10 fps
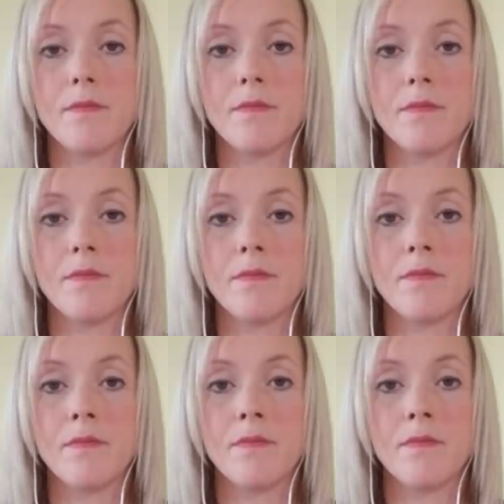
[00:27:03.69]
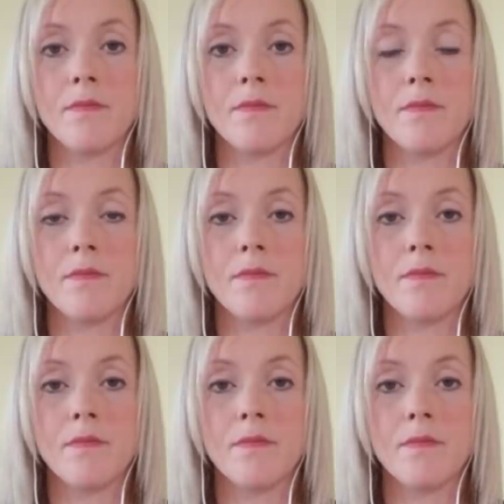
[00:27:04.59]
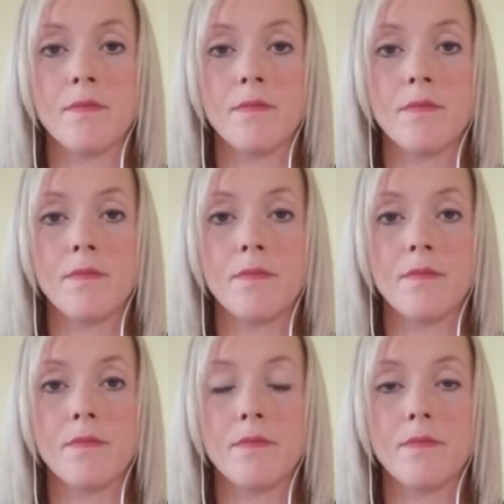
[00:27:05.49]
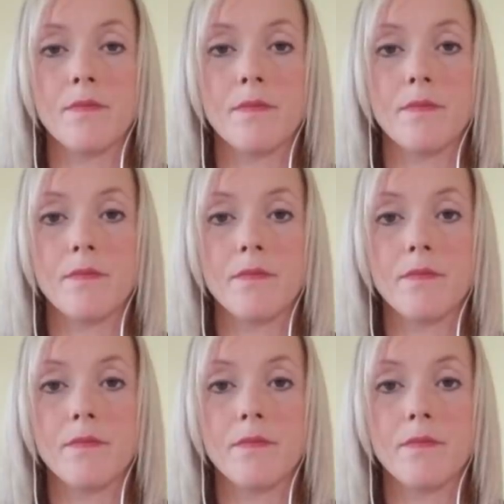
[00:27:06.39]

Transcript: No words are spoken by the person on screen.